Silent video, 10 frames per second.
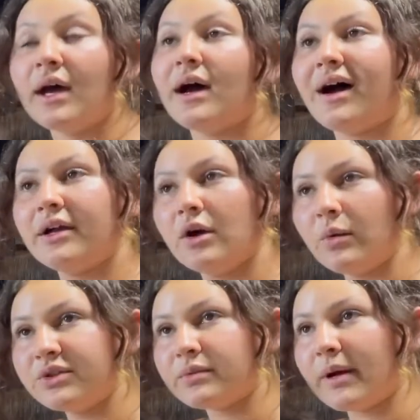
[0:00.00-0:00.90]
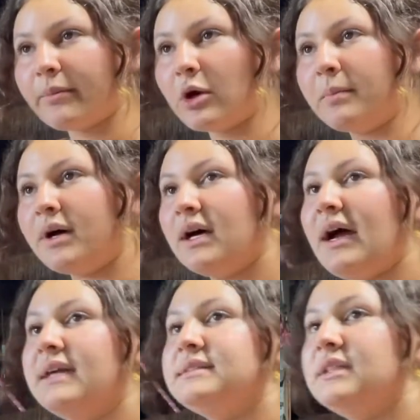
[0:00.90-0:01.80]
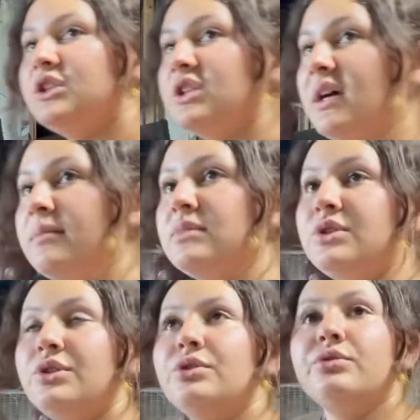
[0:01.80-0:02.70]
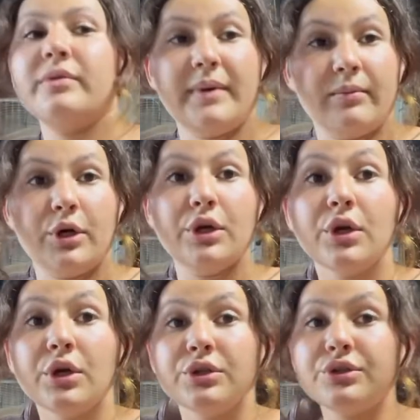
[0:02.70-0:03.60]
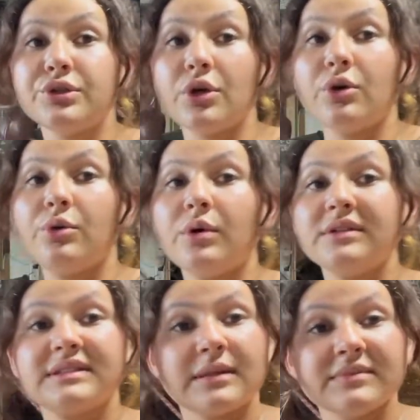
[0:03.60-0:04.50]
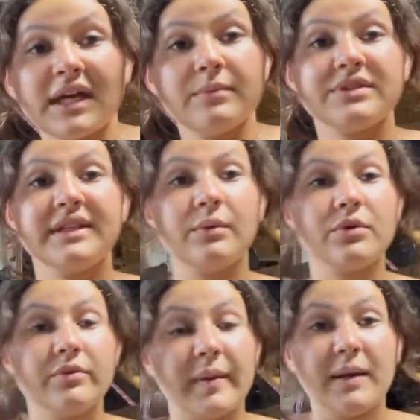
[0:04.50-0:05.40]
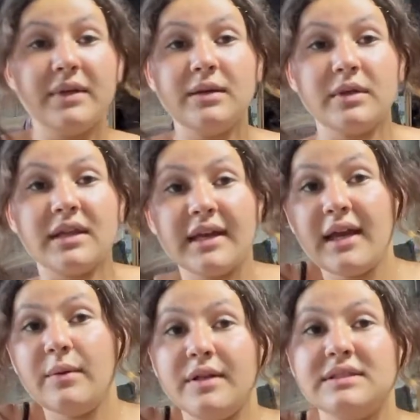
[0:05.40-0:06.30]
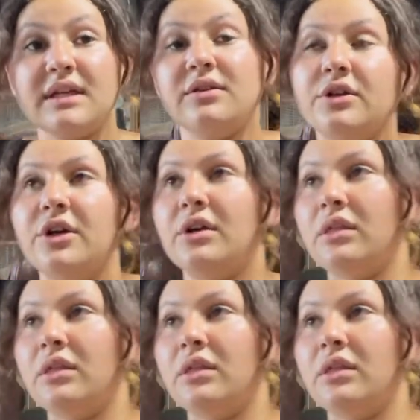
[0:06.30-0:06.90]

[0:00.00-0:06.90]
I always remember, but I teach them to remember. So sometimes they will remind me and be like, hey, we have to tighten the girth.